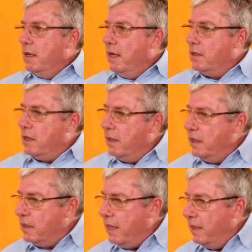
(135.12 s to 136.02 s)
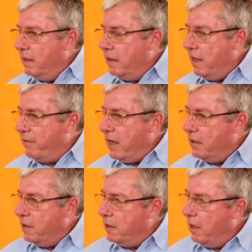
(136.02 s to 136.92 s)
And so he's saying to the
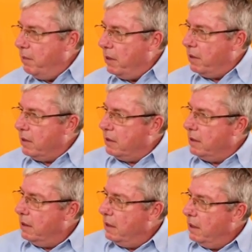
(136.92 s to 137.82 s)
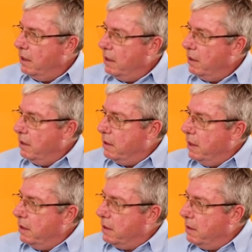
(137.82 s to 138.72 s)
Pharisees, you hypocrites, you
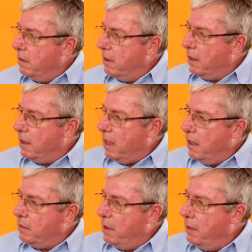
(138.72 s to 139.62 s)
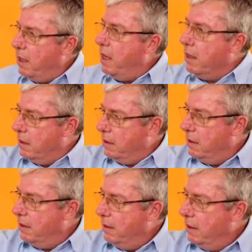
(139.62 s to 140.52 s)
seek to cast people out,
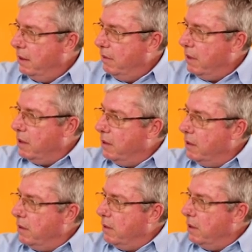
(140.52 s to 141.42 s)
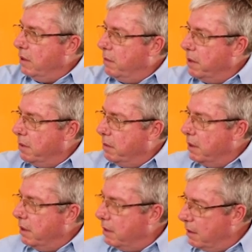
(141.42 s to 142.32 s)
where God is looking to bring
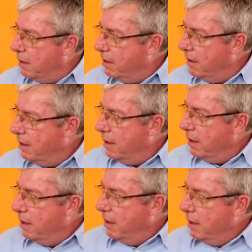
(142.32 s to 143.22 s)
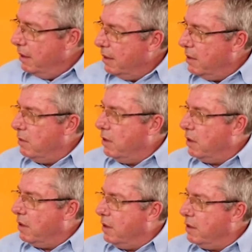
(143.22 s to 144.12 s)
people in. And this is what
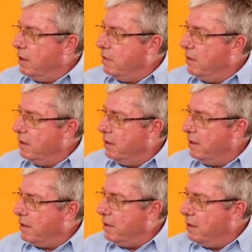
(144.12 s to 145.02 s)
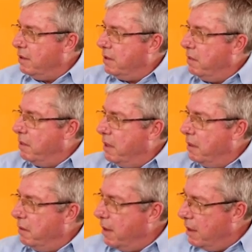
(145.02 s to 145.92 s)
the cross is for. The cross is to
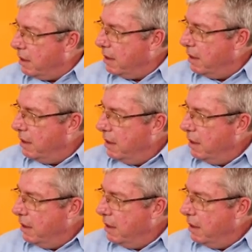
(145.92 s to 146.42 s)
bring you in.